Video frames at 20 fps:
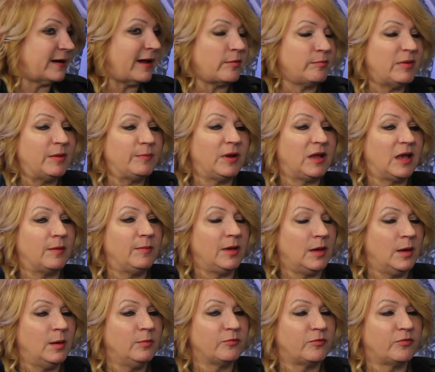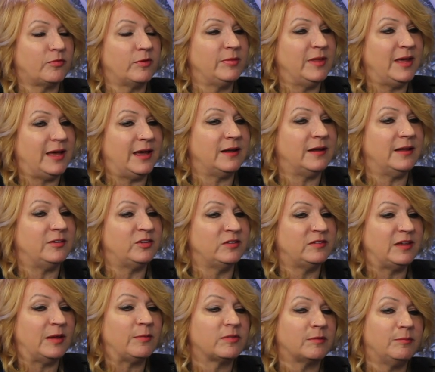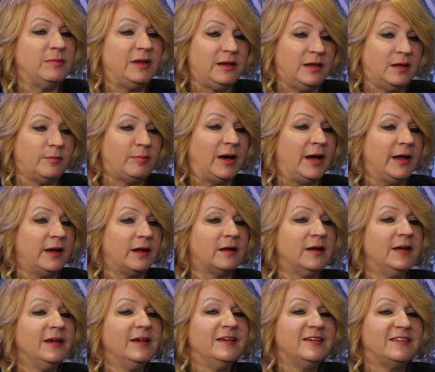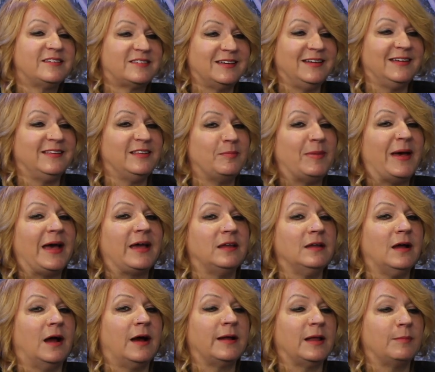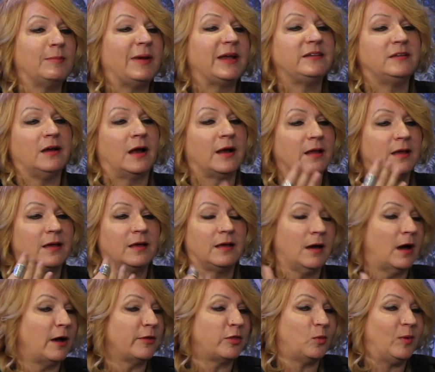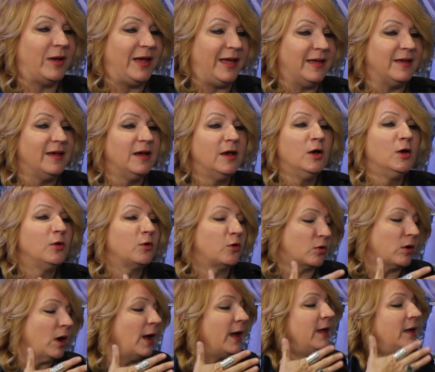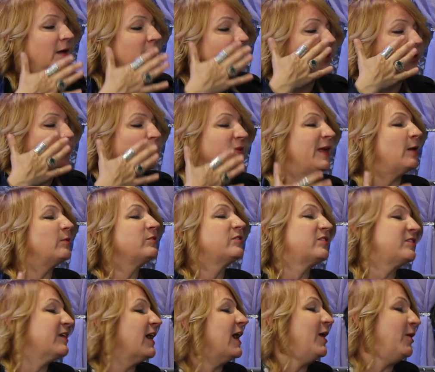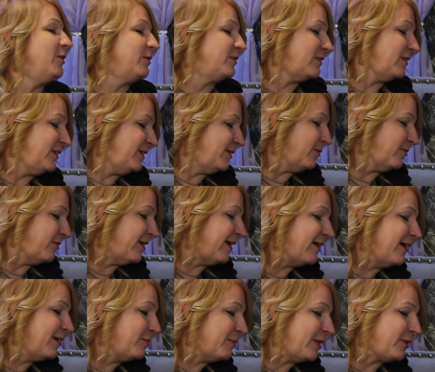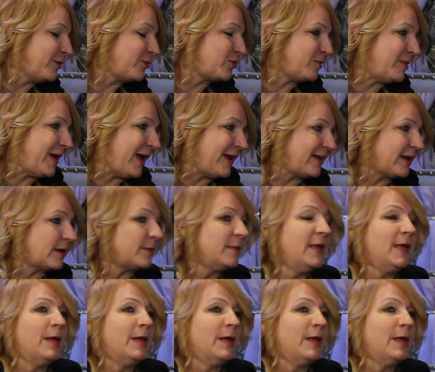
And I remember coming home from the ad agency, I was a media buyer, sitting in the backyard in my dark goth way, crying without sound, you know, very melodramatic.